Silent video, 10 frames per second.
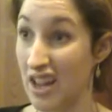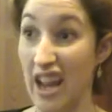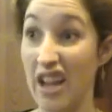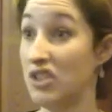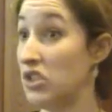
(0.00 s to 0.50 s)

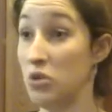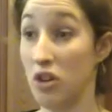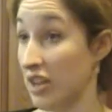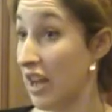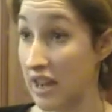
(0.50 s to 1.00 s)
and you
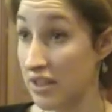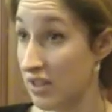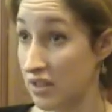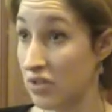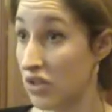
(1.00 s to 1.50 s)
can't get
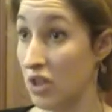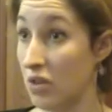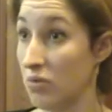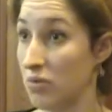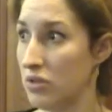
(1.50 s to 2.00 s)
access
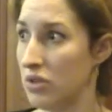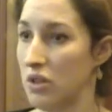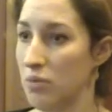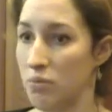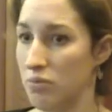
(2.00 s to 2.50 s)
to
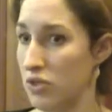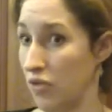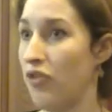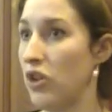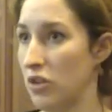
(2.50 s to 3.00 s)

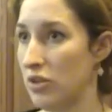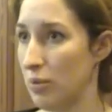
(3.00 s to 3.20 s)
food.